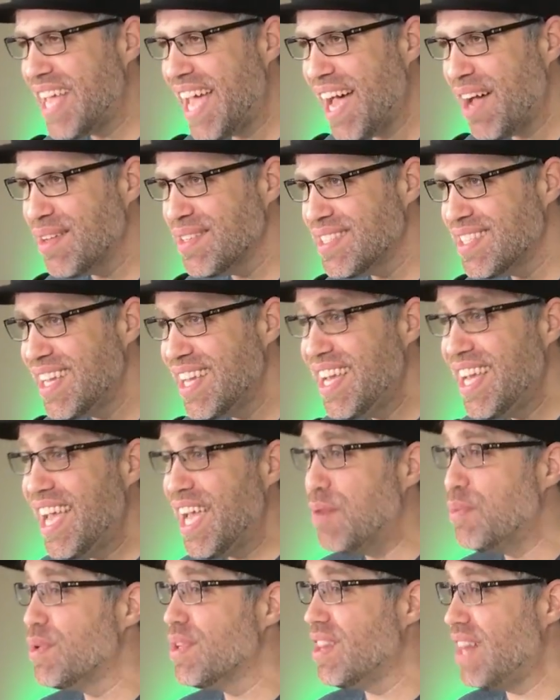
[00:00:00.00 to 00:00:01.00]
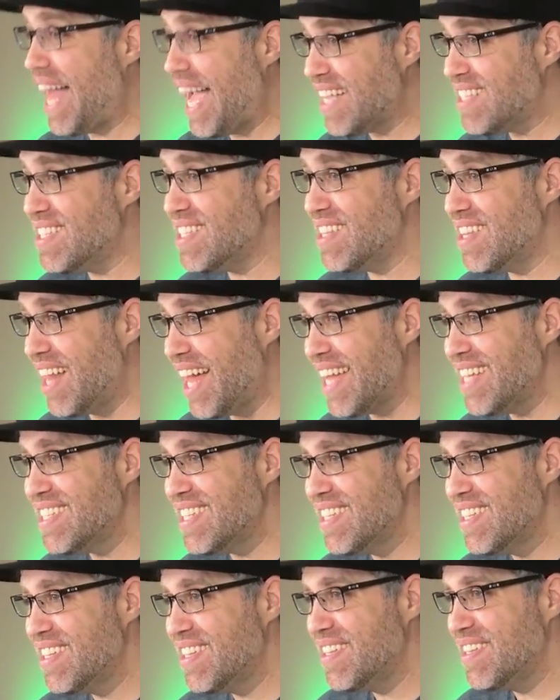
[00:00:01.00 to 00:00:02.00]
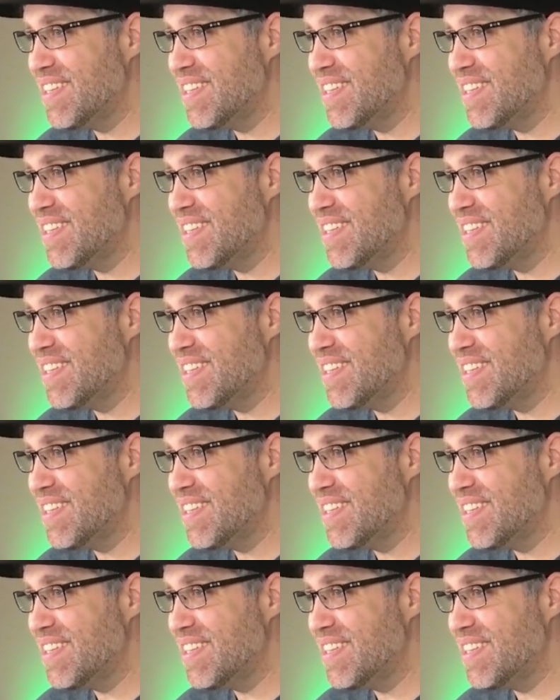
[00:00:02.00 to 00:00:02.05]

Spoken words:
sounds and relaxing light.